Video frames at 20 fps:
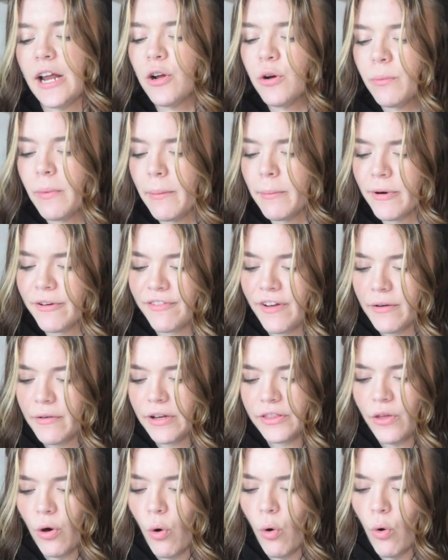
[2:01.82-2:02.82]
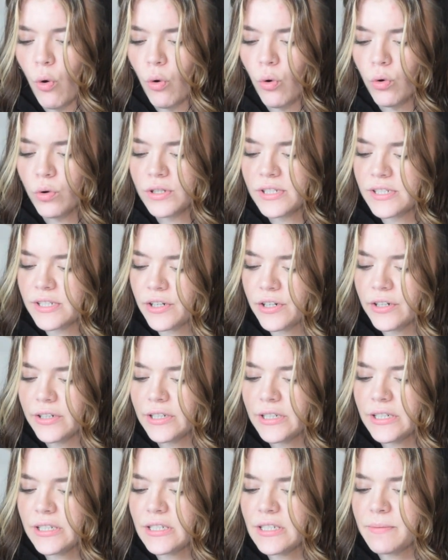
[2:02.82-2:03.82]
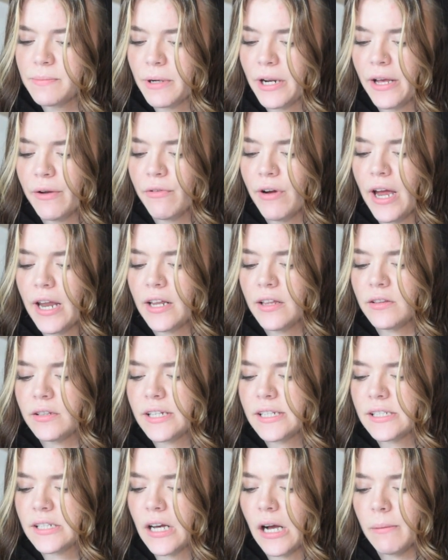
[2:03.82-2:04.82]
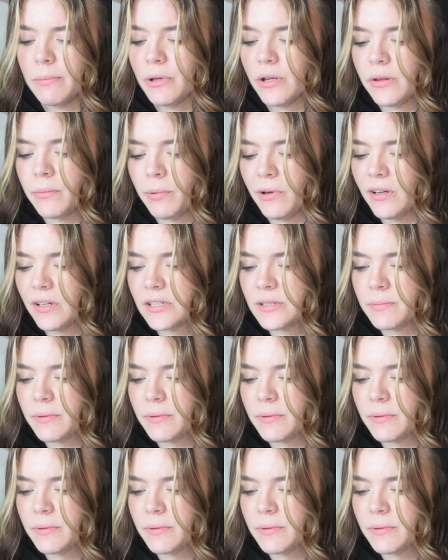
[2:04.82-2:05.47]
don't remember if I read the whole series, but I read at least a couple of the books,